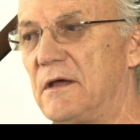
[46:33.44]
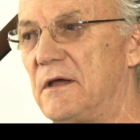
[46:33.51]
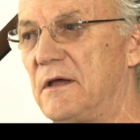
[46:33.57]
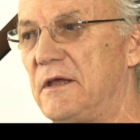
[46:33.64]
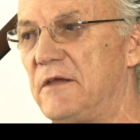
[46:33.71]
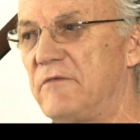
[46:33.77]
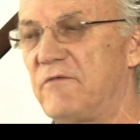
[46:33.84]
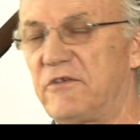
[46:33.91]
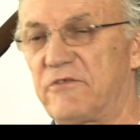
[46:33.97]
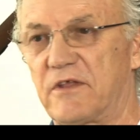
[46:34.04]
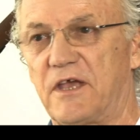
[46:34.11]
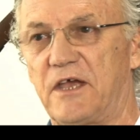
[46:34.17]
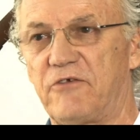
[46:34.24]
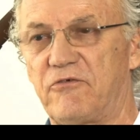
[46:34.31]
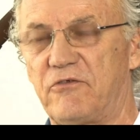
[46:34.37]

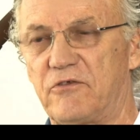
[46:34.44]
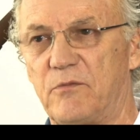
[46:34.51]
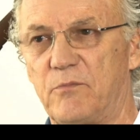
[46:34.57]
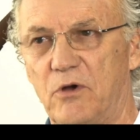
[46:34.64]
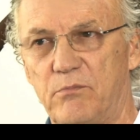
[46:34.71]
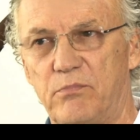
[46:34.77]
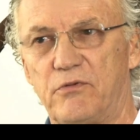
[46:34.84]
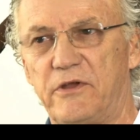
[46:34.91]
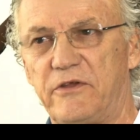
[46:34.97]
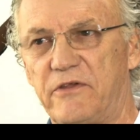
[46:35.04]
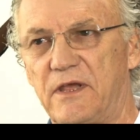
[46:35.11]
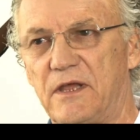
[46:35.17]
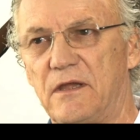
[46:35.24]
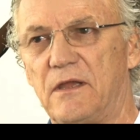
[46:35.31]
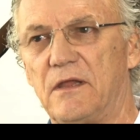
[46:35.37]
investigations that Bob points
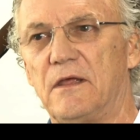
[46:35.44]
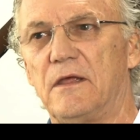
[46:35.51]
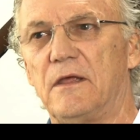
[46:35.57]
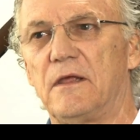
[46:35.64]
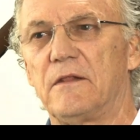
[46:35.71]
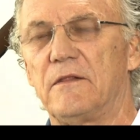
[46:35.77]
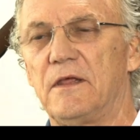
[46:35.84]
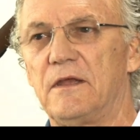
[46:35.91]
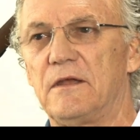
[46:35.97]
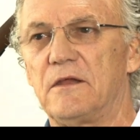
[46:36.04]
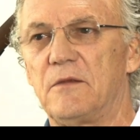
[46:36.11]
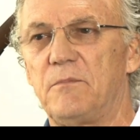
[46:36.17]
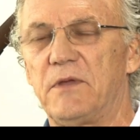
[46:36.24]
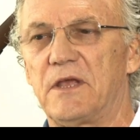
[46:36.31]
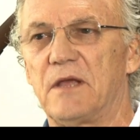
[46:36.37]
out, then
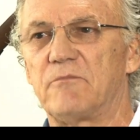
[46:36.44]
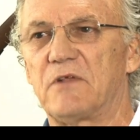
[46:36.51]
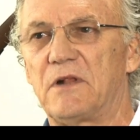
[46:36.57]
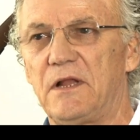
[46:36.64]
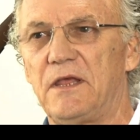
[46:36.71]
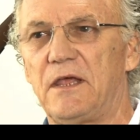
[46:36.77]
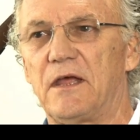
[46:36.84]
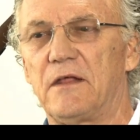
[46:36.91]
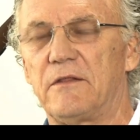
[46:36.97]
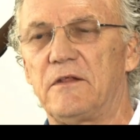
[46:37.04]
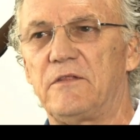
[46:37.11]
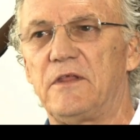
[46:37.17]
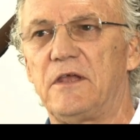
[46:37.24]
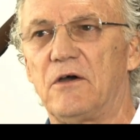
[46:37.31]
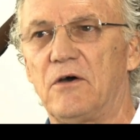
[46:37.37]
it becomes clear that
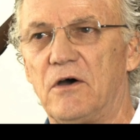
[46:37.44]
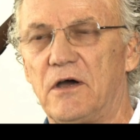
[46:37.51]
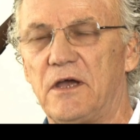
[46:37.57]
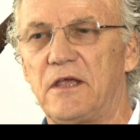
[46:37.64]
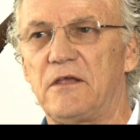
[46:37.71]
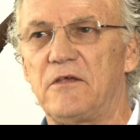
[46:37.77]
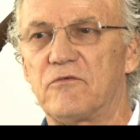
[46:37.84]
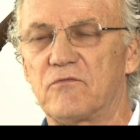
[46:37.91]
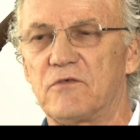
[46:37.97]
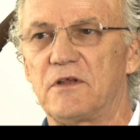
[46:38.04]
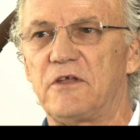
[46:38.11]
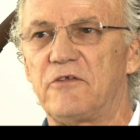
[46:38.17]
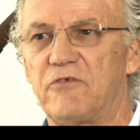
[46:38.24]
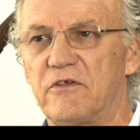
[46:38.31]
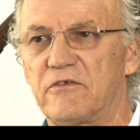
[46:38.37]
the I is
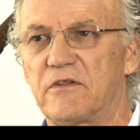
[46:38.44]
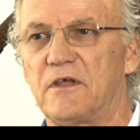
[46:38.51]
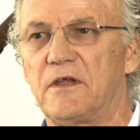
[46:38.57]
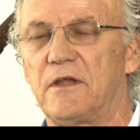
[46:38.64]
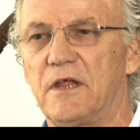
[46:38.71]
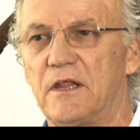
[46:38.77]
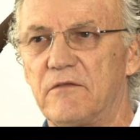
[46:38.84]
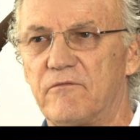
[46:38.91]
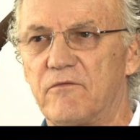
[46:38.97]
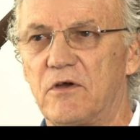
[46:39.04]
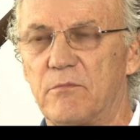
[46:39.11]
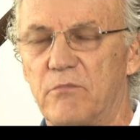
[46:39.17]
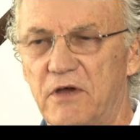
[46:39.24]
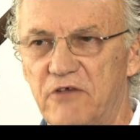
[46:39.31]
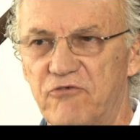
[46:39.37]
really just another
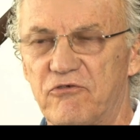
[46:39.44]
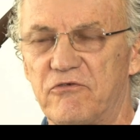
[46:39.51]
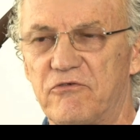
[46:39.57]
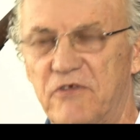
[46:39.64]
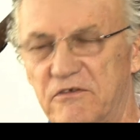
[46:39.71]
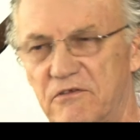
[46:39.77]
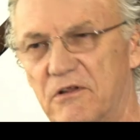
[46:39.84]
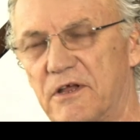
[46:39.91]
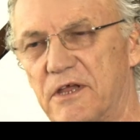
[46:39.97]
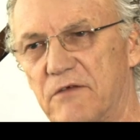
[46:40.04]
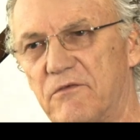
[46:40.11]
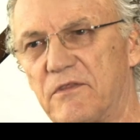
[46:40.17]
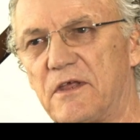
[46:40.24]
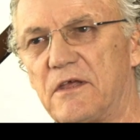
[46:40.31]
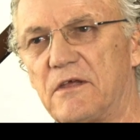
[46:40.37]
vibration, just like
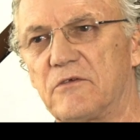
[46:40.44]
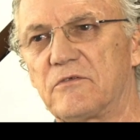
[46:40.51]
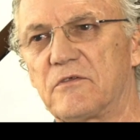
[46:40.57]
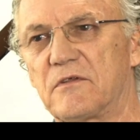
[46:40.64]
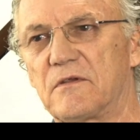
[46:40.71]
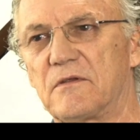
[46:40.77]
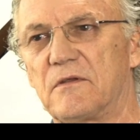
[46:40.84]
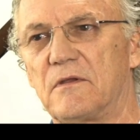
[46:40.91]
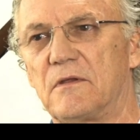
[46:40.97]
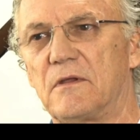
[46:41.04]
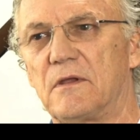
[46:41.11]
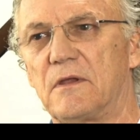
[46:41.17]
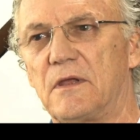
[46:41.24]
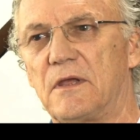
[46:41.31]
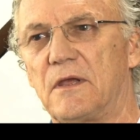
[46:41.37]
everything else.
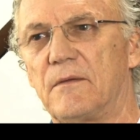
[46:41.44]
Yeah.